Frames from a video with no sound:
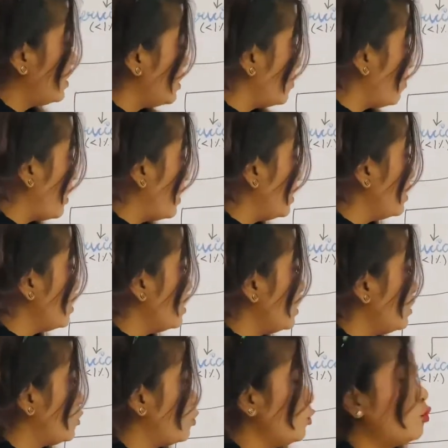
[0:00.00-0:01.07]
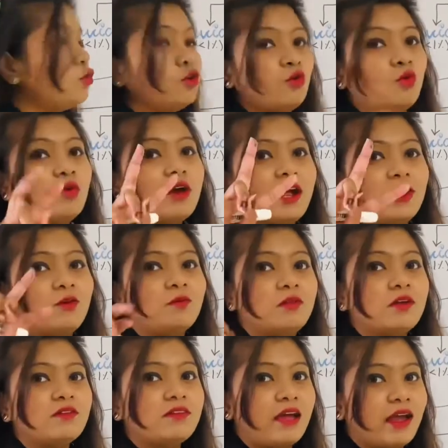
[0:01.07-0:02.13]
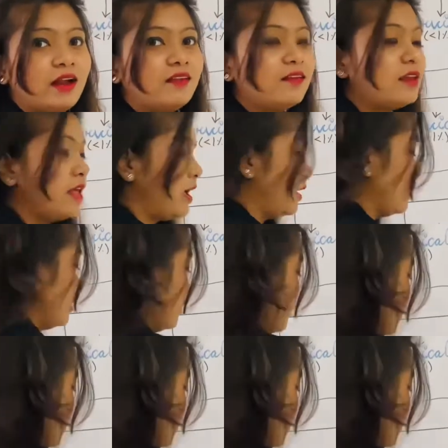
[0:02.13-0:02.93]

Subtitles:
divided into two kind of the sides like